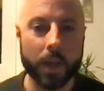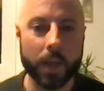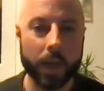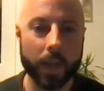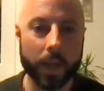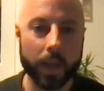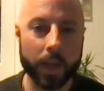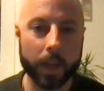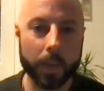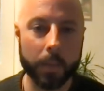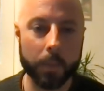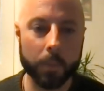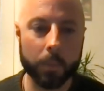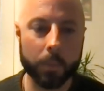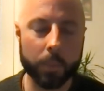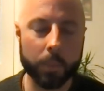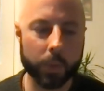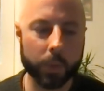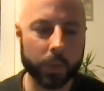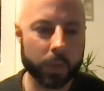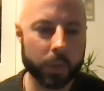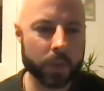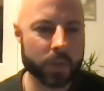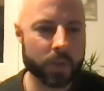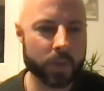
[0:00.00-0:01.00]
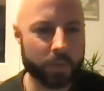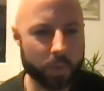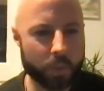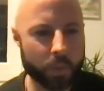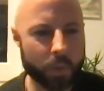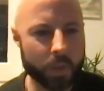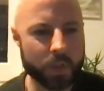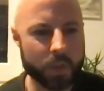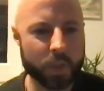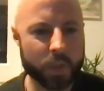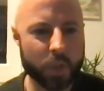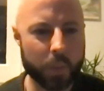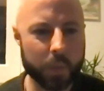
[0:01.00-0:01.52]
Um, but there's a few
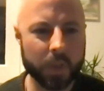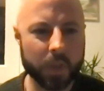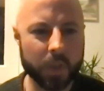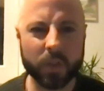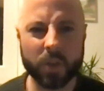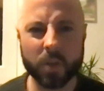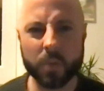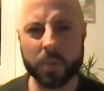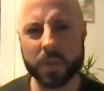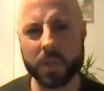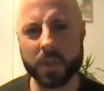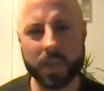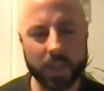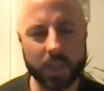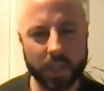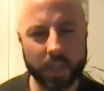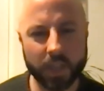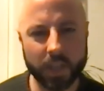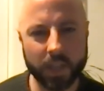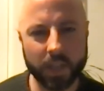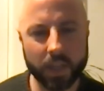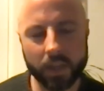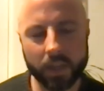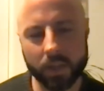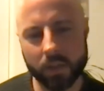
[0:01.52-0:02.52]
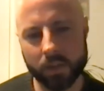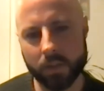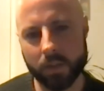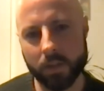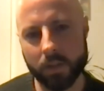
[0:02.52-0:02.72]
questions coming in terms of DNA,